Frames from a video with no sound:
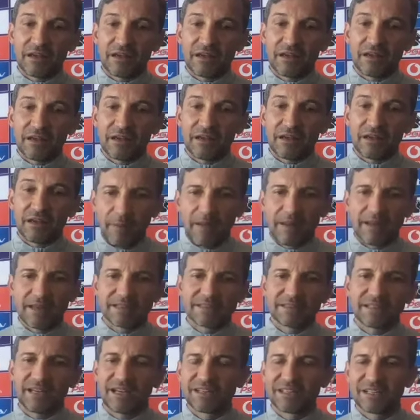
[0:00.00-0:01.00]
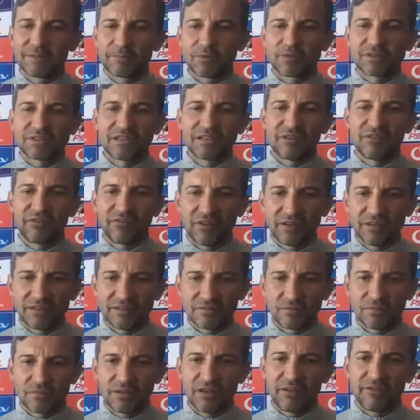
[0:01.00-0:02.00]
all players 100% fit.
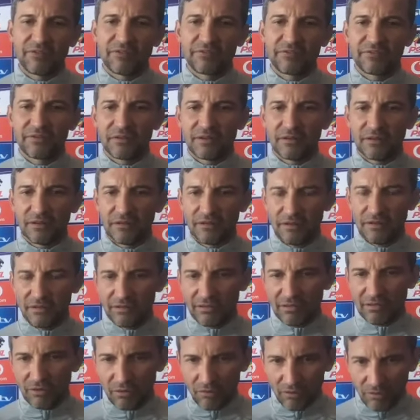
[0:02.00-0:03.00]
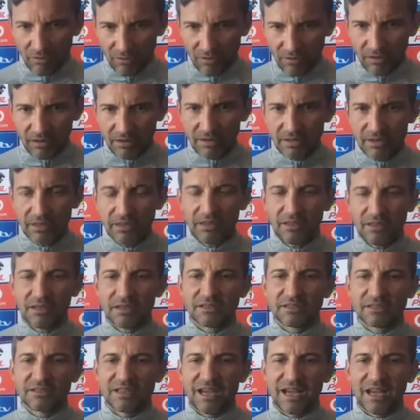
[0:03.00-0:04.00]
We have a, a long
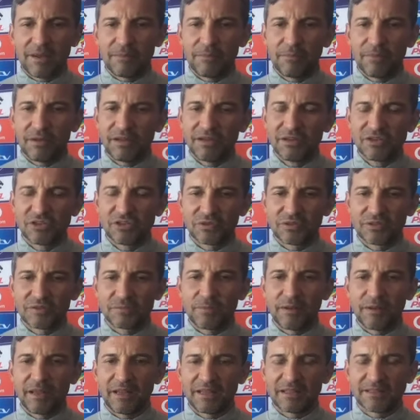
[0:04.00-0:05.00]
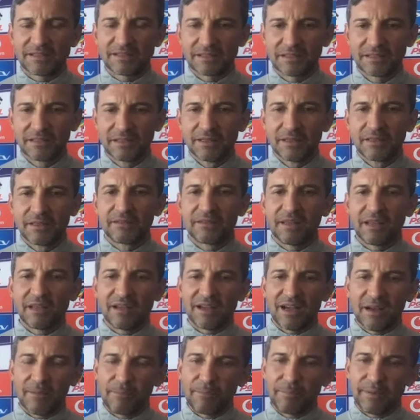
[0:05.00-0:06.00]
time injured players. They
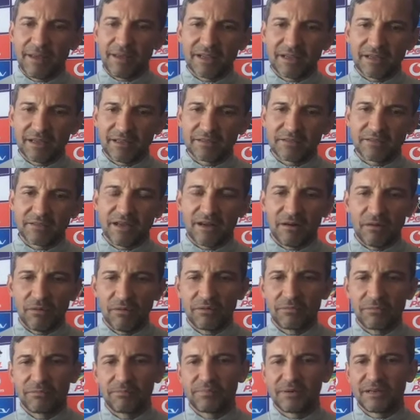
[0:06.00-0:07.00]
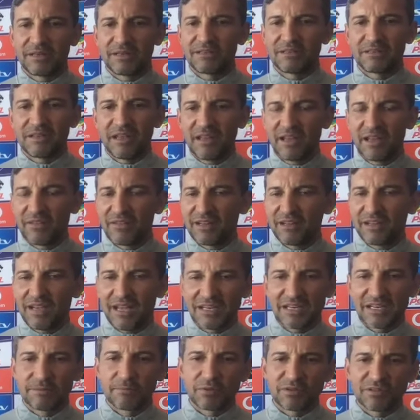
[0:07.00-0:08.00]
come back now, but they are not
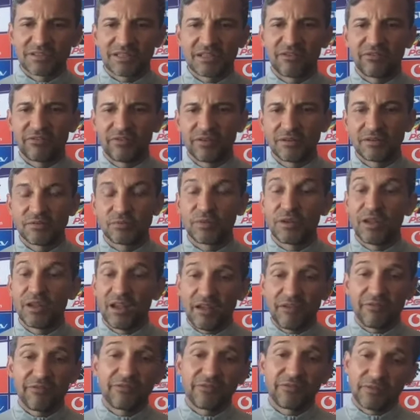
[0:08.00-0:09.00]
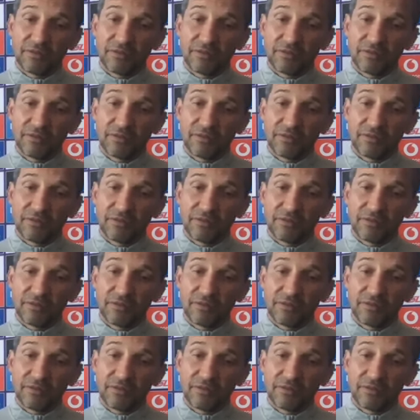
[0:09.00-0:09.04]
100% fit. We have,